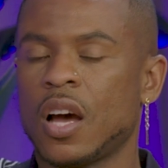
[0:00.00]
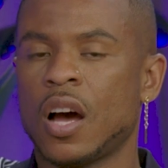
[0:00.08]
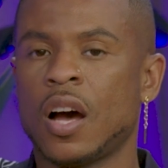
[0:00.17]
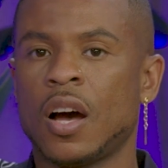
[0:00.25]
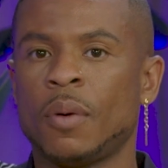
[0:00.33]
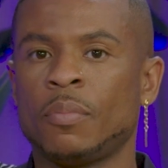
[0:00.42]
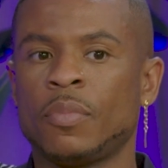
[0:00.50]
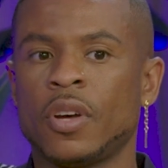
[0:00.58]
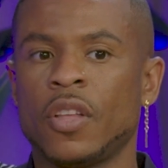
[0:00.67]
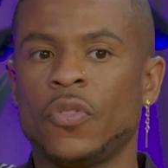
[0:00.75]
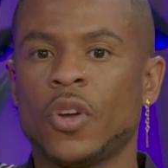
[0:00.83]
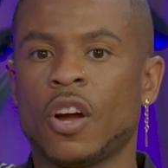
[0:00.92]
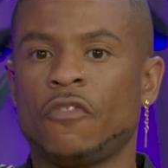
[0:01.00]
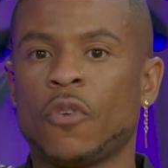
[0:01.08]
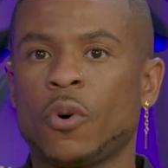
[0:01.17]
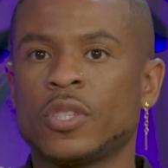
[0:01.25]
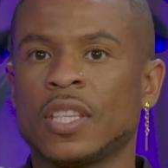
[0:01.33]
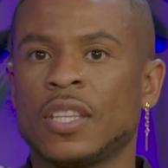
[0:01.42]
There are
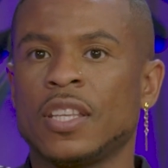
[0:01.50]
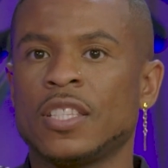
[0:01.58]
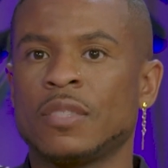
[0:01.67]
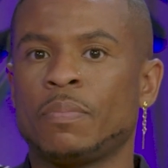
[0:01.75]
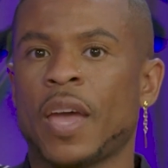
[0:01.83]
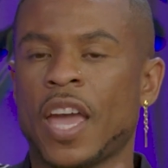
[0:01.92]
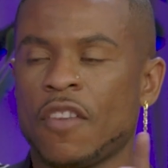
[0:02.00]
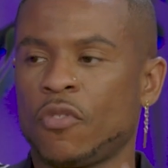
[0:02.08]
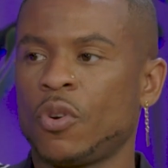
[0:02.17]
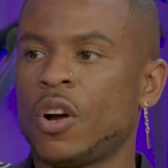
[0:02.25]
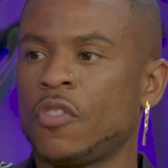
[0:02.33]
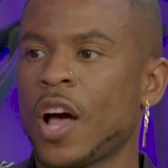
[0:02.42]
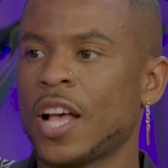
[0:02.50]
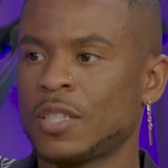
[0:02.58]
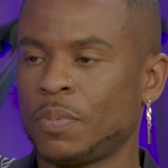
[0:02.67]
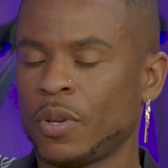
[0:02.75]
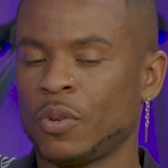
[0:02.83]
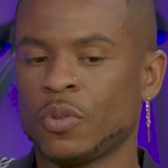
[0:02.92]
folks in these behavioral health
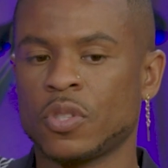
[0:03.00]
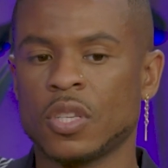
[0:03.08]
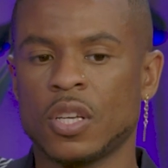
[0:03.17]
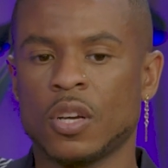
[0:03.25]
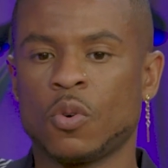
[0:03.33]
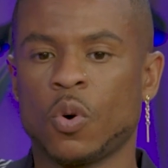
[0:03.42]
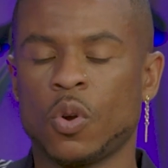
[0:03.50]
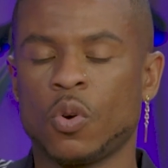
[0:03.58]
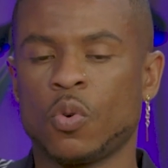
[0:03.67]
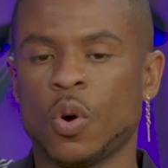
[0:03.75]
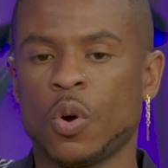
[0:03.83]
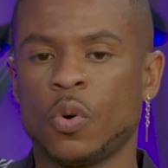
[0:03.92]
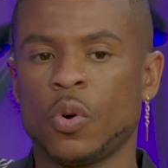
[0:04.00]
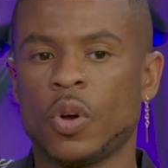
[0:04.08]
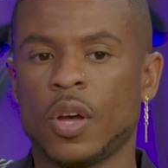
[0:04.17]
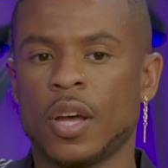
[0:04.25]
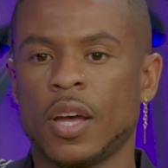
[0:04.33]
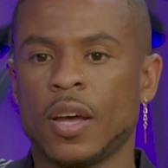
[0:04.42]
hospitals, quote unquote,
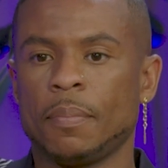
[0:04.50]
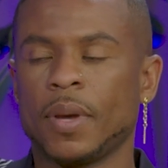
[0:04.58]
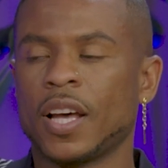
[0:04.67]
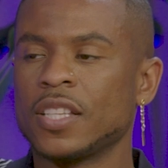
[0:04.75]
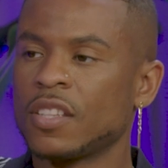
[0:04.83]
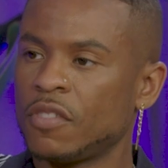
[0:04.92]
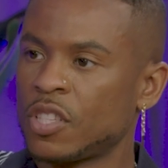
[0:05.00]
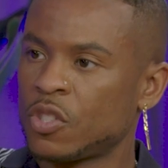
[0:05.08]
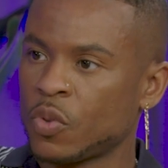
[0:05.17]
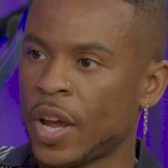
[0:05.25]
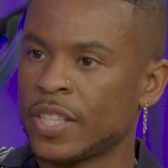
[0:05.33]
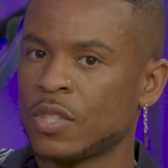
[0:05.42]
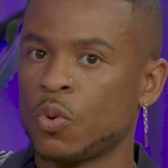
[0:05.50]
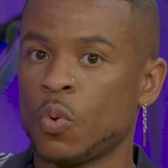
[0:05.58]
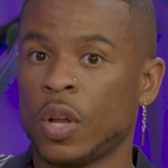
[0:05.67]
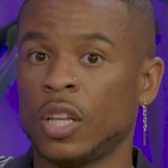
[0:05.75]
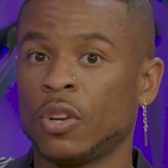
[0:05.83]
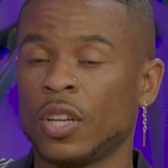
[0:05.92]
because of distress, who
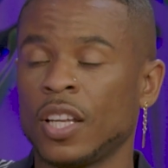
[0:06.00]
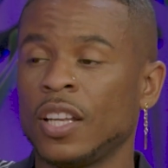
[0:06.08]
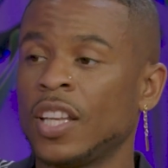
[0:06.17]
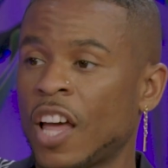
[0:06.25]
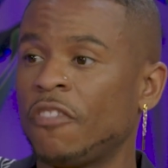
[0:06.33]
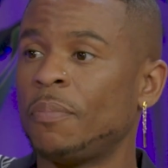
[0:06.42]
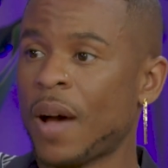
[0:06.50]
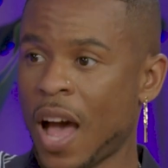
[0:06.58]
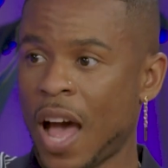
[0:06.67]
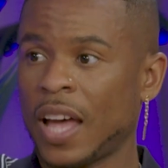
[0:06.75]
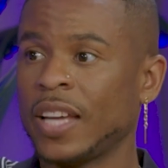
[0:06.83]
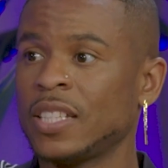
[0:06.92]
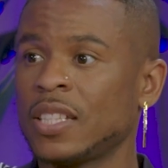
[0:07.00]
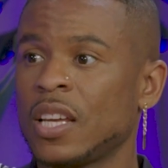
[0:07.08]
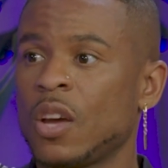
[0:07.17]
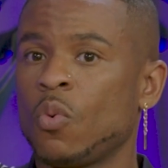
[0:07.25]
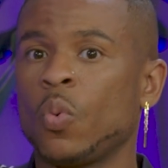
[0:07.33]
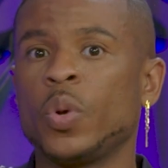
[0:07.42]
are literally left behind.
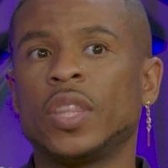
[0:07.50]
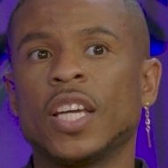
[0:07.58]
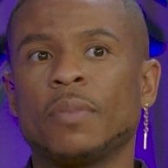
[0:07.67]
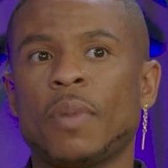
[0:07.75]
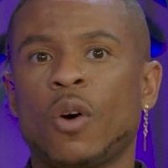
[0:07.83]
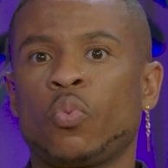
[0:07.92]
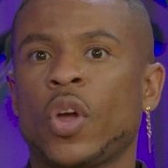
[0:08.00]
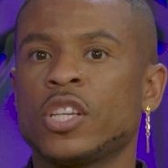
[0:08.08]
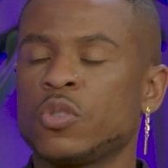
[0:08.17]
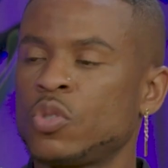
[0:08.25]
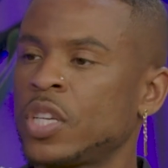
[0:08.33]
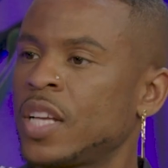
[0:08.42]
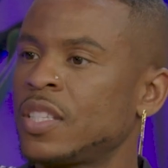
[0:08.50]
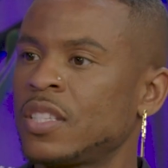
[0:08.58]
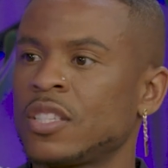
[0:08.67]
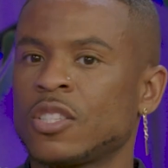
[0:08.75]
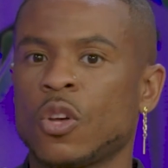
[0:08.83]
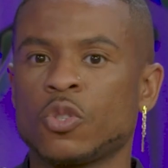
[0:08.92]
When we think about racial justice
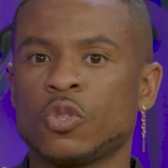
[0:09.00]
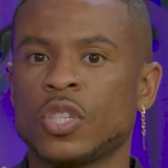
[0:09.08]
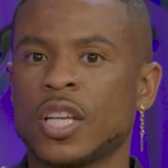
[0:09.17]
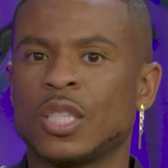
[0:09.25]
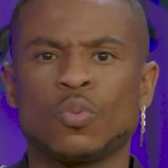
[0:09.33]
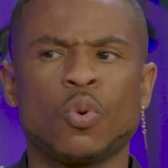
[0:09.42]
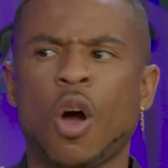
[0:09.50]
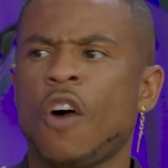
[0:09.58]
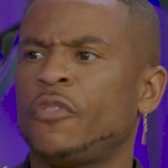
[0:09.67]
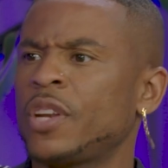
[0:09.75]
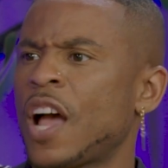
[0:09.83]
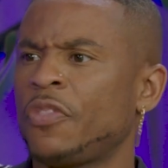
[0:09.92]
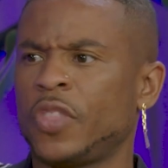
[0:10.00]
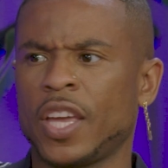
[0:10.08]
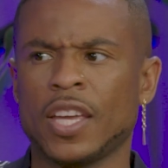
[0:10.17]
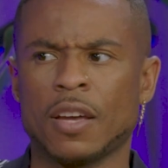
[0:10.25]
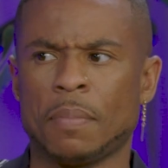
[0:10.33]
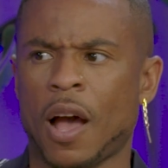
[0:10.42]
and social justice, we're often not
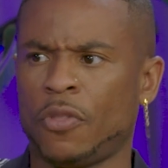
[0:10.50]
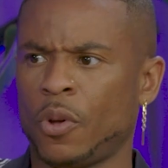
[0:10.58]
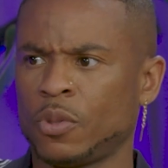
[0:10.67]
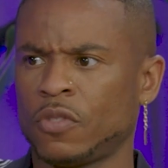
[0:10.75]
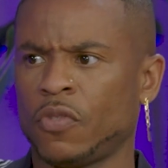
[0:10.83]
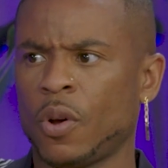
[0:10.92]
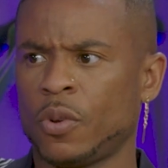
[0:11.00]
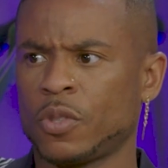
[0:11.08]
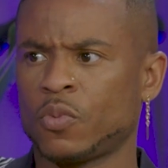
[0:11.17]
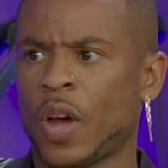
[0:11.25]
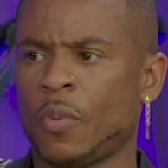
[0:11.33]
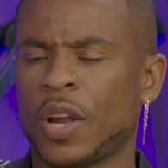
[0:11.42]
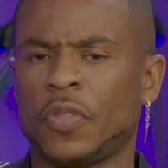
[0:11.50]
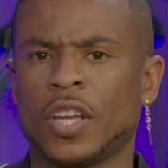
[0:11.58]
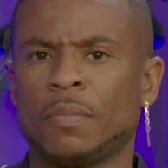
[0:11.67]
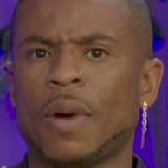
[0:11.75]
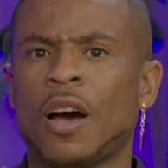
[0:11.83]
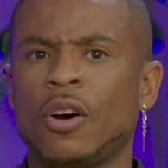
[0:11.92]
thinking about those folks, right? We're not thinking
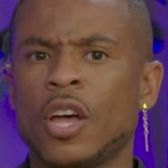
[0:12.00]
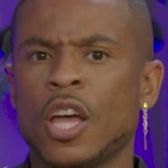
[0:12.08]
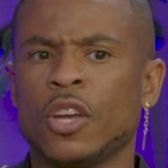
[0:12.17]
about,